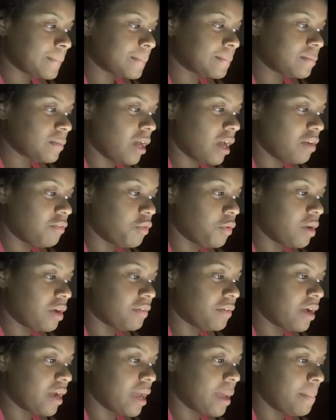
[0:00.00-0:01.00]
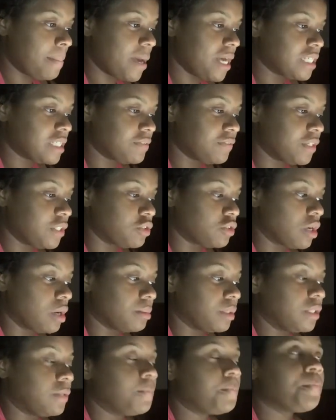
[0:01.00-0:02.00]
Have you ever had best friend
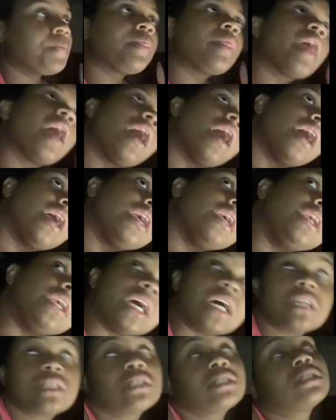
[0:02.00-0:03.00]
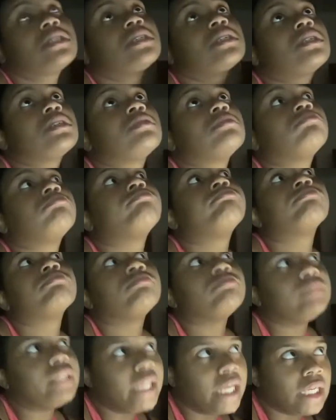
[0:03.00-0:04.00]
drama? Yes.
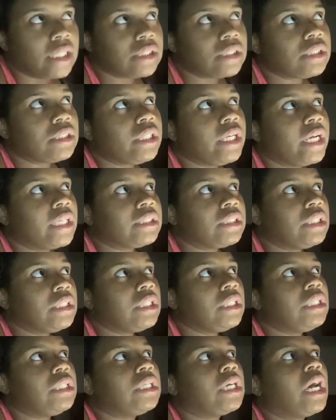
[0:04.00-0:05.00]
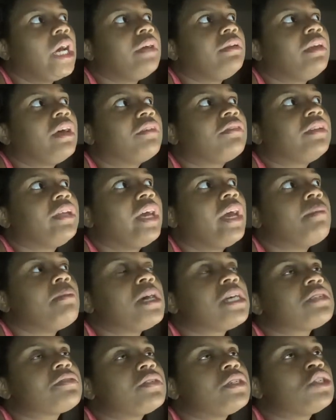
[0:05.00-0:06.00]
Yes. Yes, indeed. I definitely had
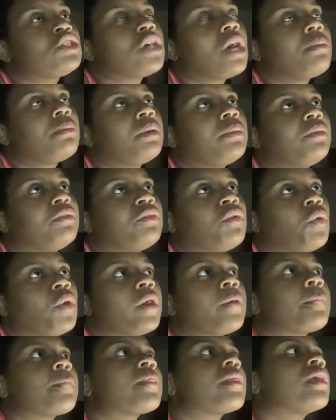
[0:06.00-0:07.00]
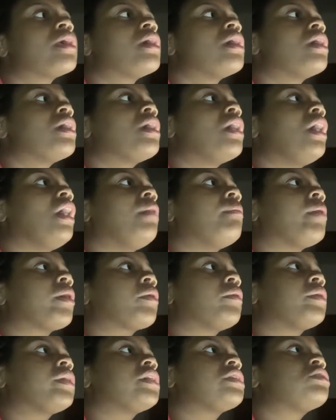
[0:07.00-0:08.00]
best friend drama before. I'm not
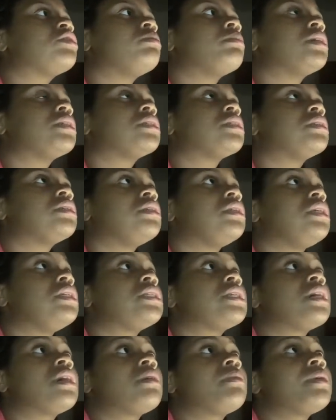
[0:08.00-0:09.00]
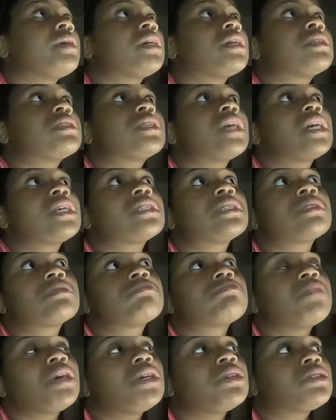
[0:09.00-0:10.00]
going to get too much into detail because that's
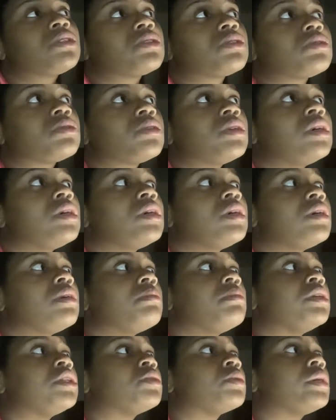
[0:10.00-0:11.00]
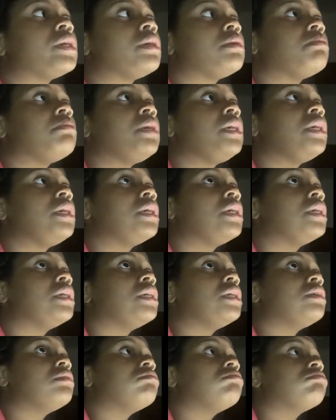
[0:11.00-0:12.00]
personal between me
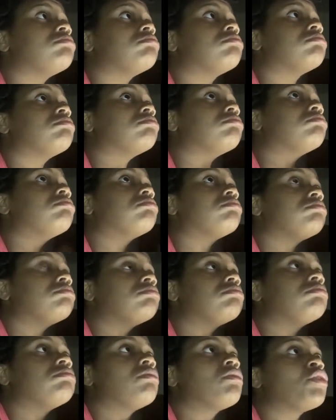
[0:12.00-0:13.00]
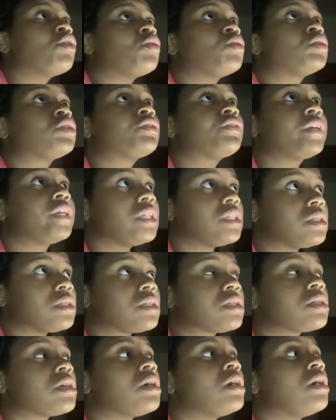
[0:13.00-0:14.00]
and those friends.